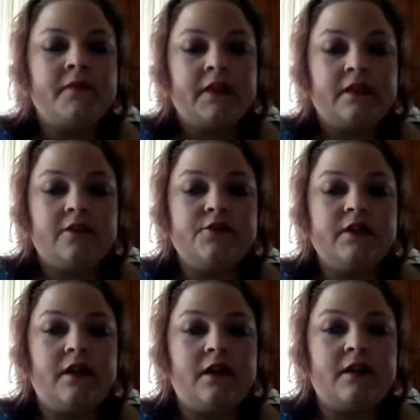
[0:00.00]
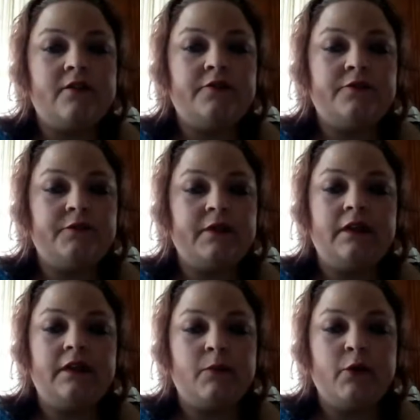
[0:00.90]
There's a
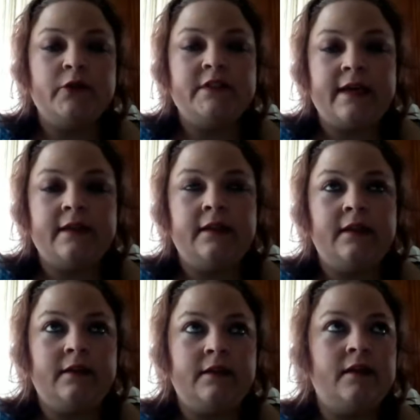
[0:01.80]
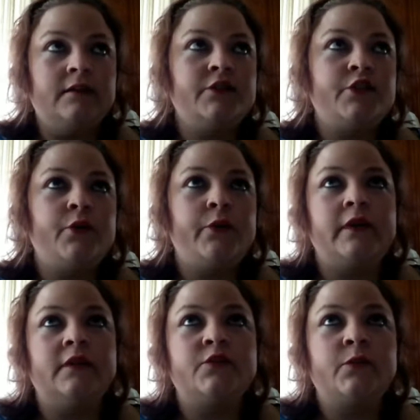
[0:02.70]
lot more telling and not
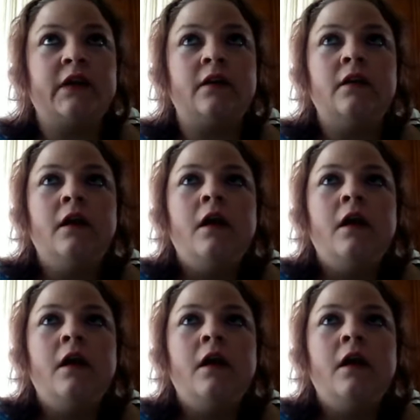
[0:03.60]
showing as well.